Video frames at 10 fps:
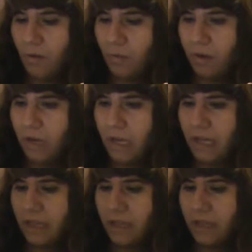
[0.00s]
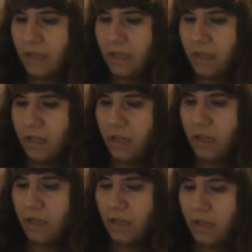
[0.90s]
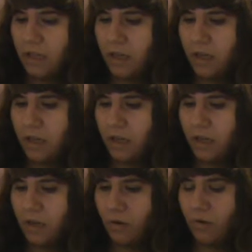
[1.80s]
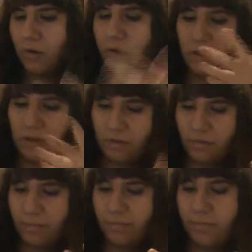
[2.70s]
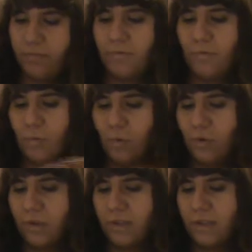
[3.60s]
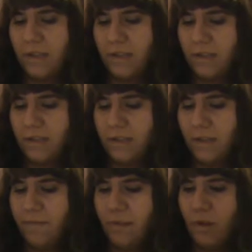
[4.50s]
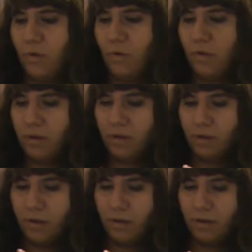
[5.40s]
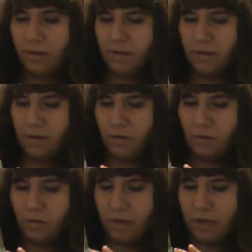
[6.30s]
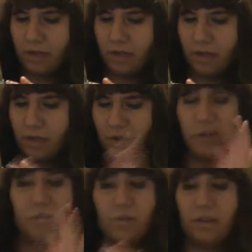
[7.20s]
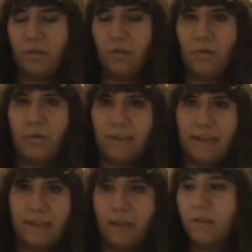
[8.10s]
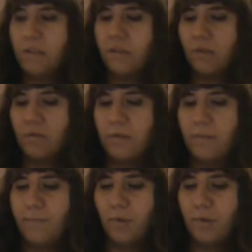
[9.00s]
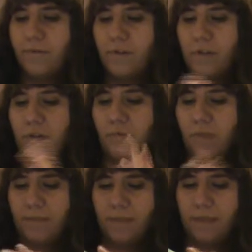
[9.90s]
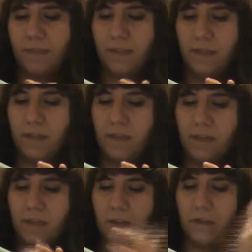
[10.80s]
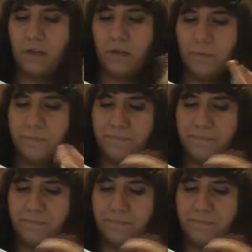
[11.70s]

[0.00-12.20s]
And then also like award season and stuff, and you can also look at, you can create your own account. There's also the pro version, which means, like, you know,